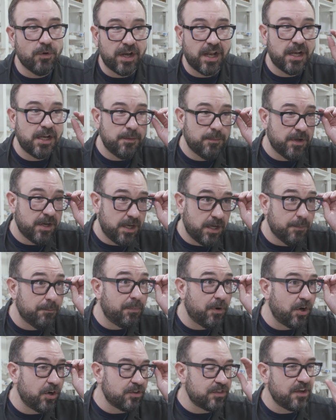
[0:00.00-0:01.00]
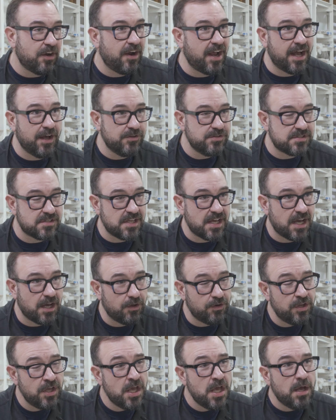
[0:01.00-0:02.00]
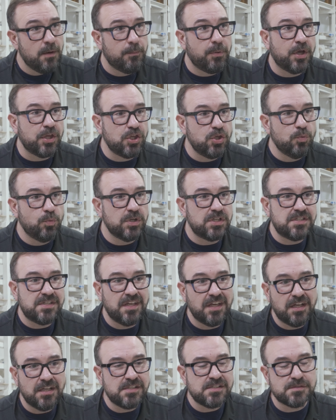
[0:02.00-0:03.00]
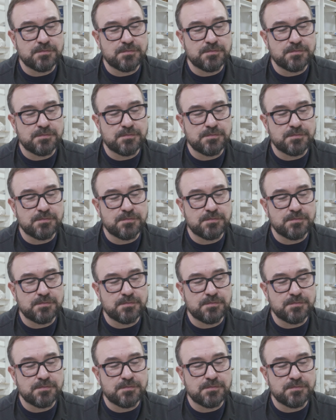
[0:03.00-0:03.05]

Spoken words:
want anybody to burn their house down, but you would dig a